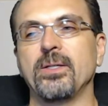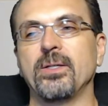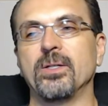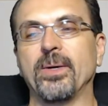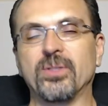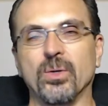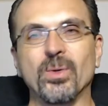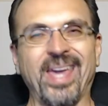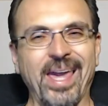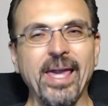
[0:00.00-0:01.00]
it's
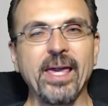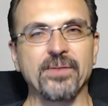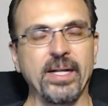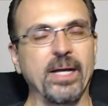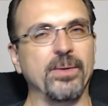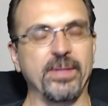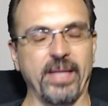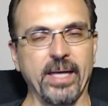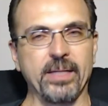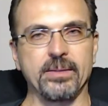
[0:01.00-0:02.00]
okay every now and
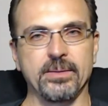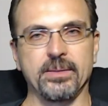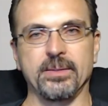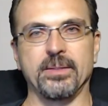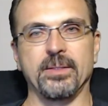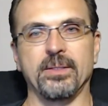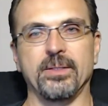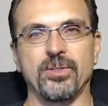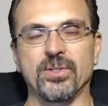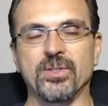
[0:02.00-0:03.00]
then
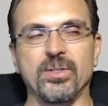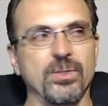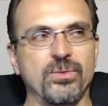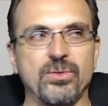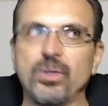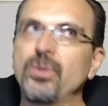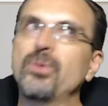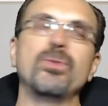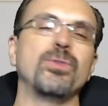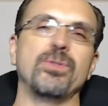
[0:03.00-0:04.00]
just to
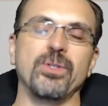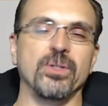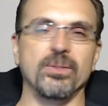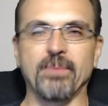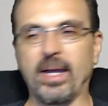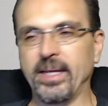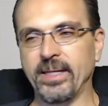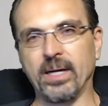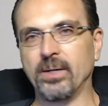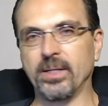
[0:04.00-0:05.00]
tune your mind
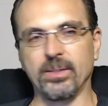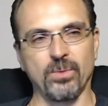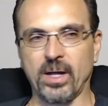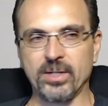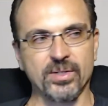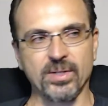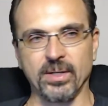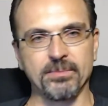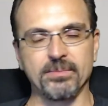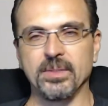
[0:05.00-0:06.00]
out and watch
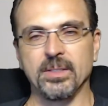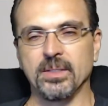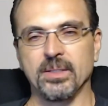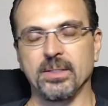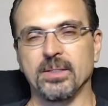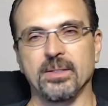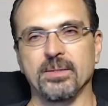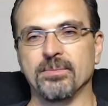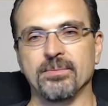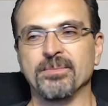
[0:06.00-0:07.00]
some
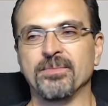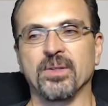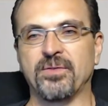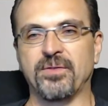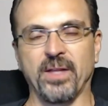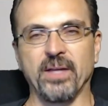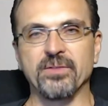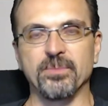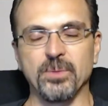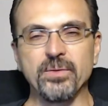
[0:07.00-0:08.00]
fluff
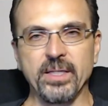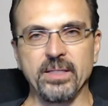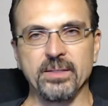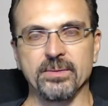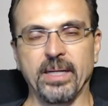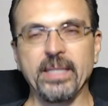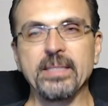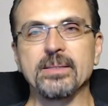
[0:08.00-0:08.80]
movie, right?